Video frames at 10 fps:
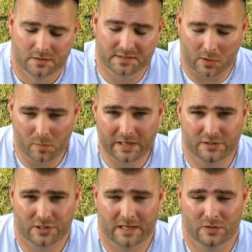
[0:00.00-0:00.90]
so
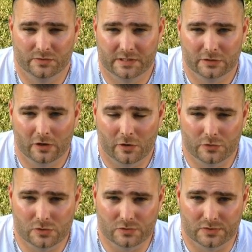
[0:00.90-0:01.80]
many channels here on
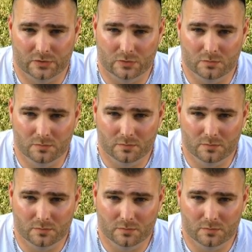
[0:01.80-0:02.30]
YouTube